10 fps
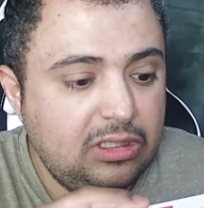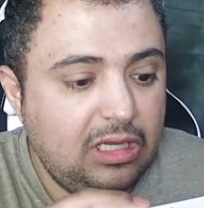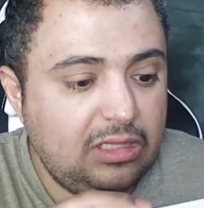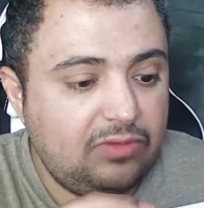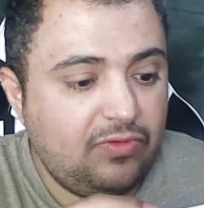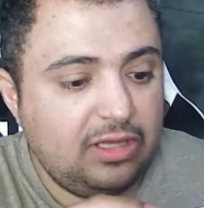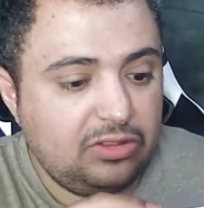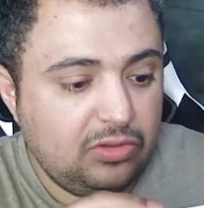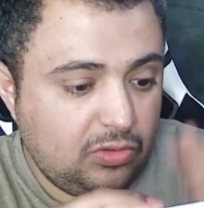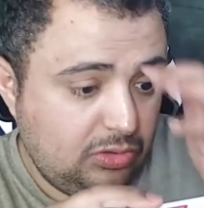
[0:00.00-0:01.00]
and find
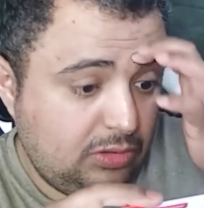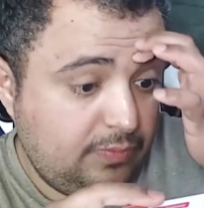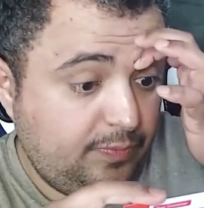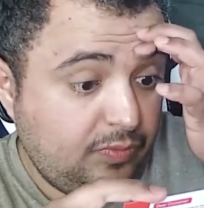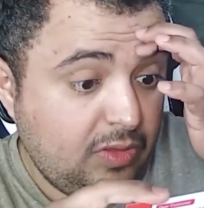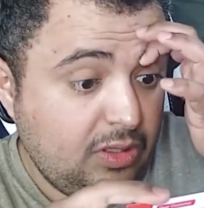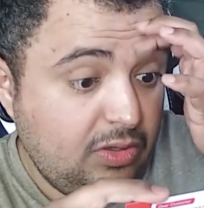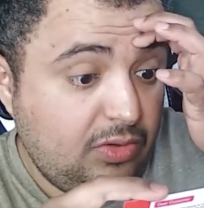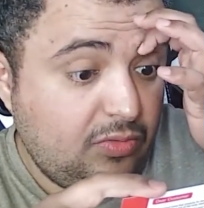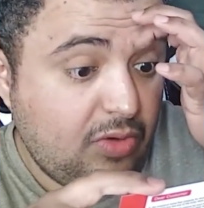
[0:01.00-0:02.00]
your order.
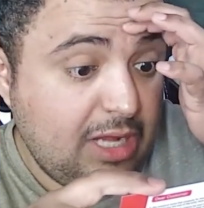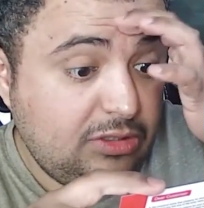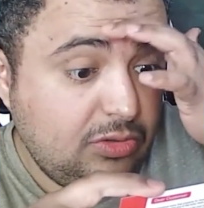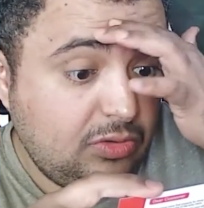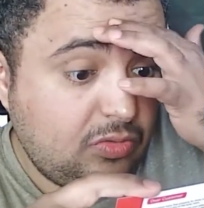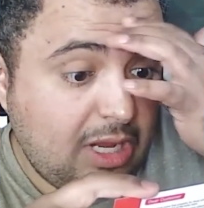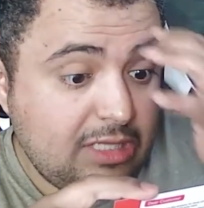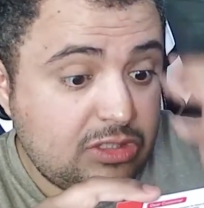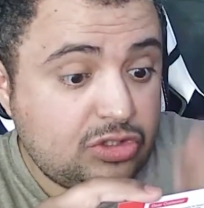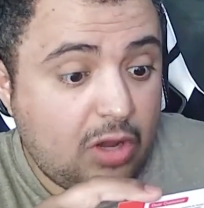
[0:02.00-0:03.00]
Write your
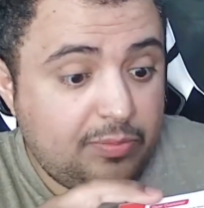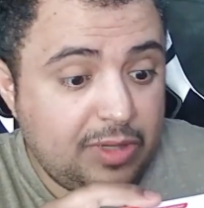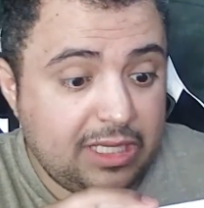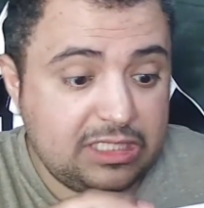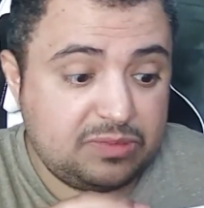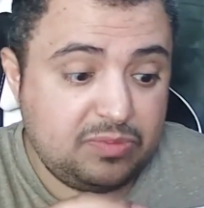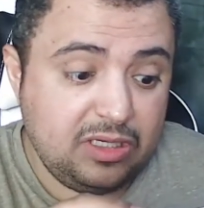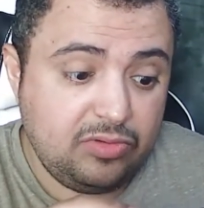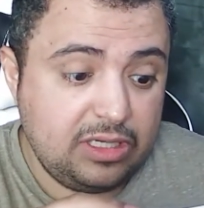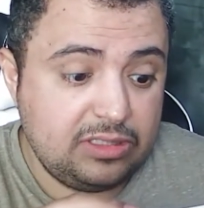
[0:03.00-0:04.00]
great shopping
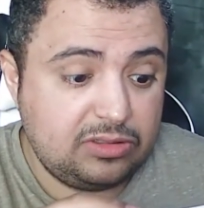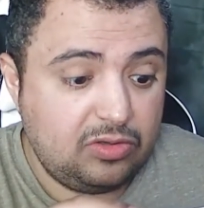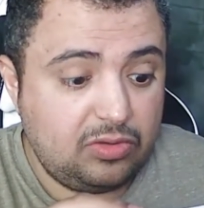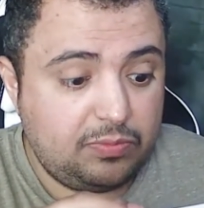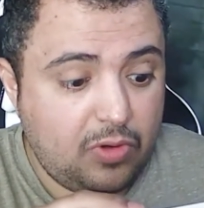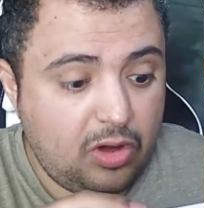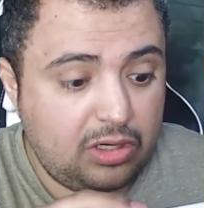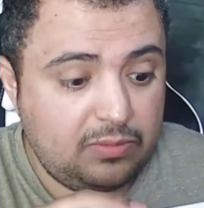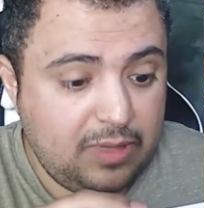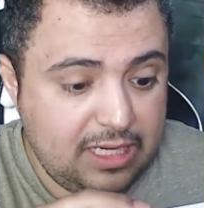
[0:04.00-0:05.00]
experience on the
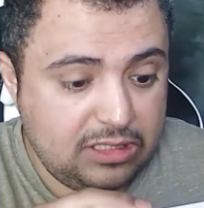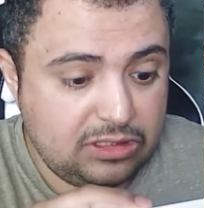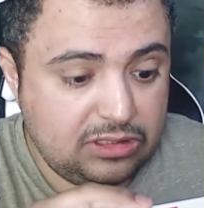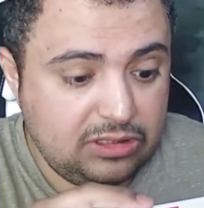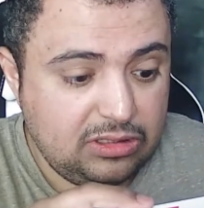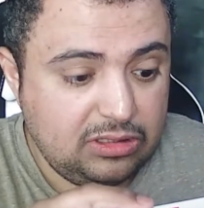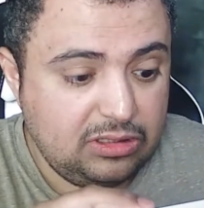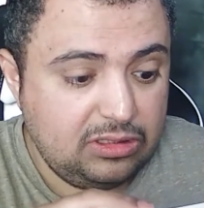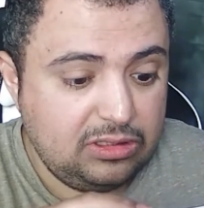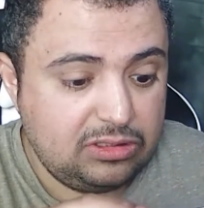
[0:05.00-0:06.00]
product page.
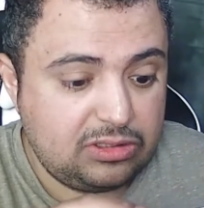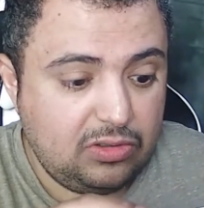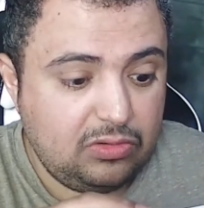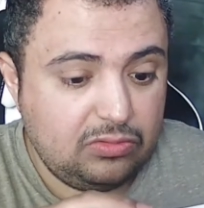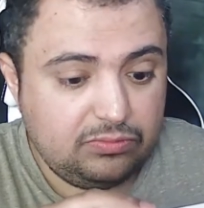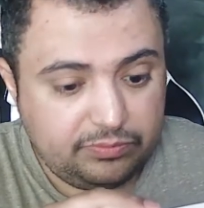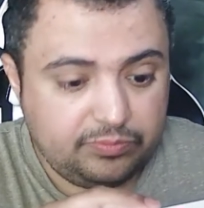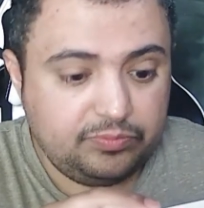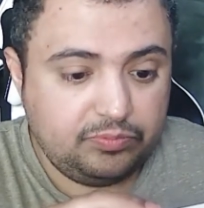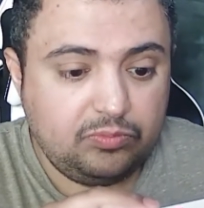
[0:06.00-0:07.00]
So,
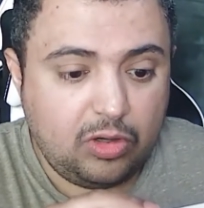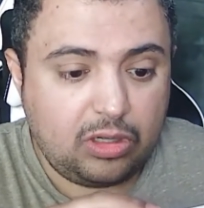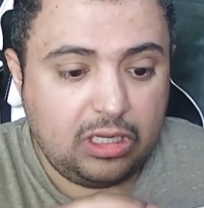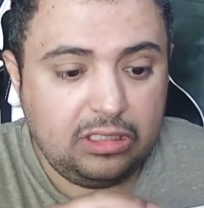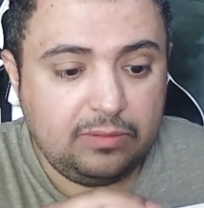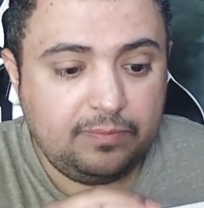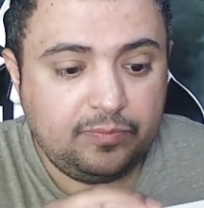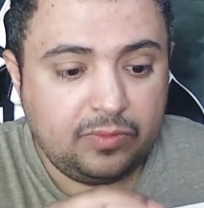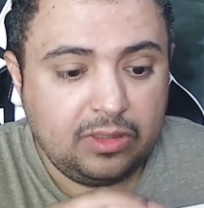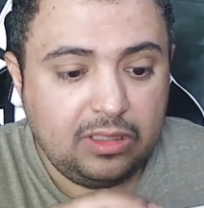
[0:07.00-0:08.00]
okay.
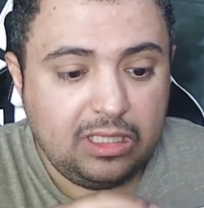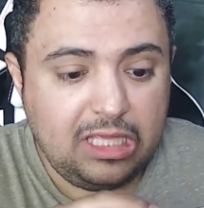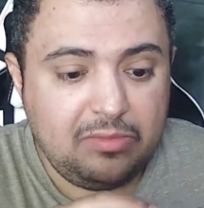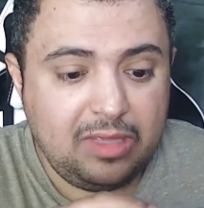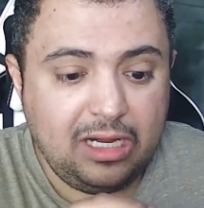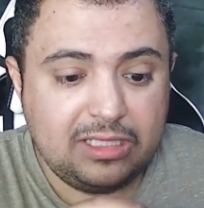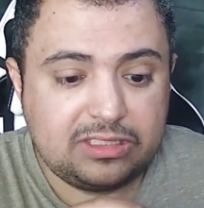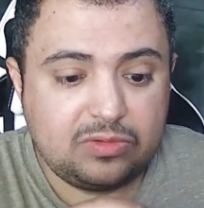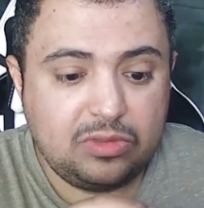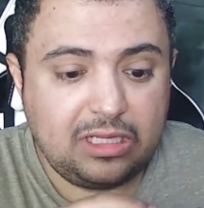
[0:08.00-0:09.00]
Email
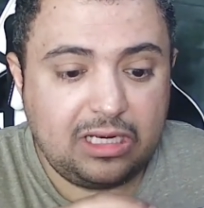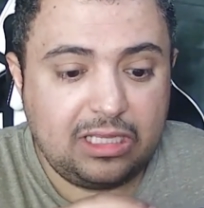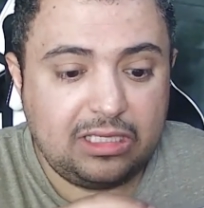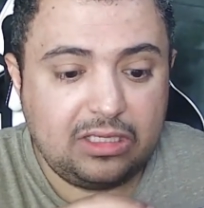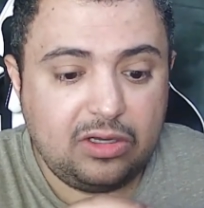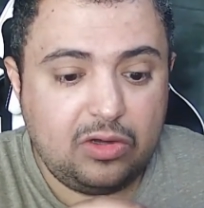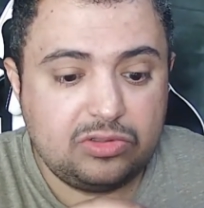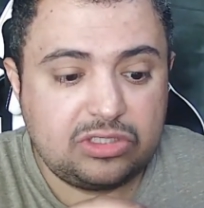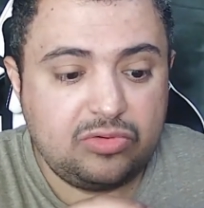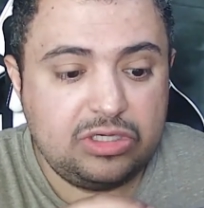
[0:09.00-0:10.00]
us with the link or
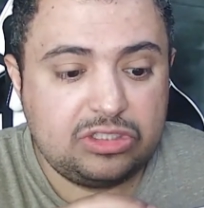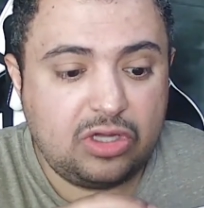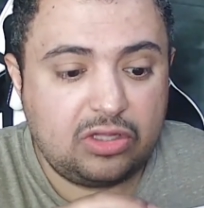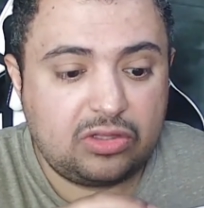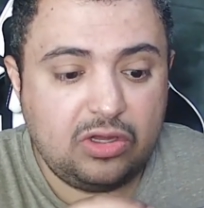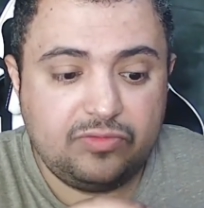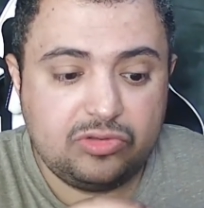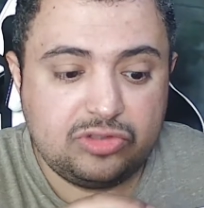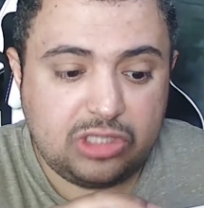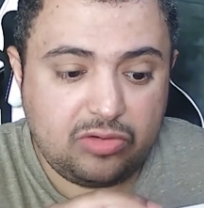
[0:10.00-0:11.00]
screenshot of your
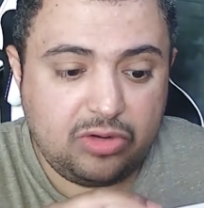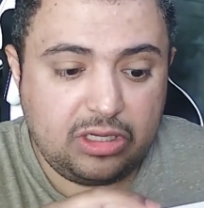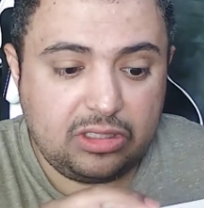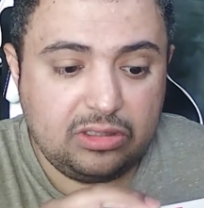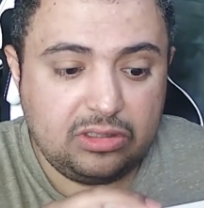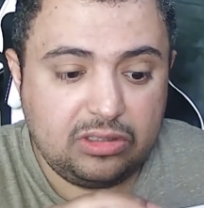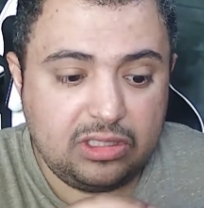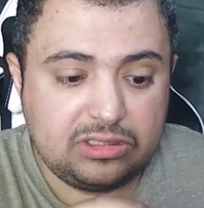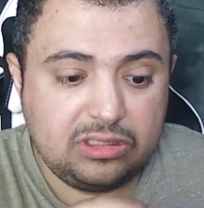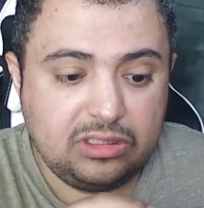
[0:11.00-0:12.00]
sharing
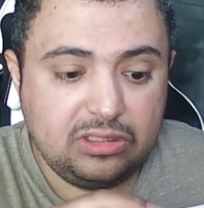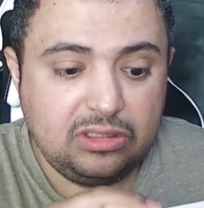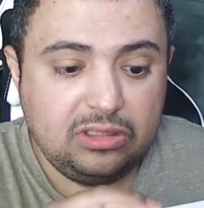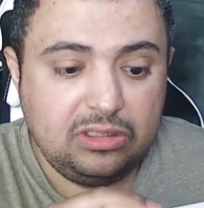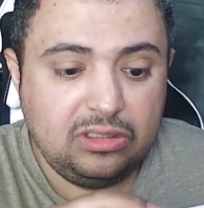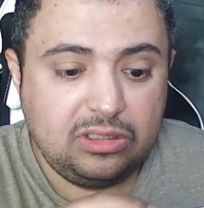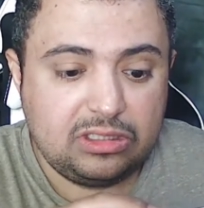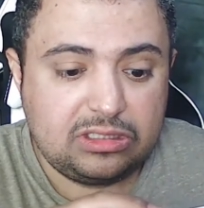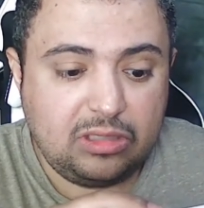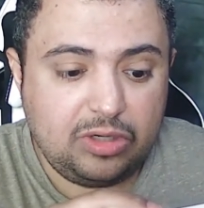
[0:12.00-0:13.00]
this.
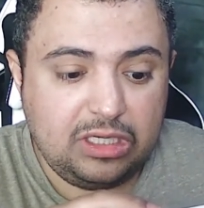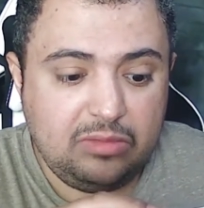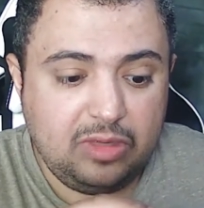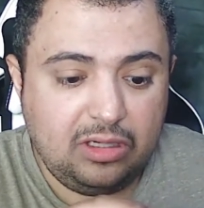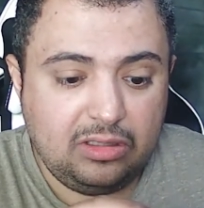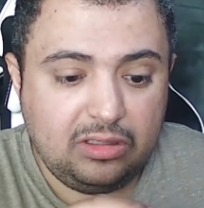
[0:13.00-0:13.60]
This is our email,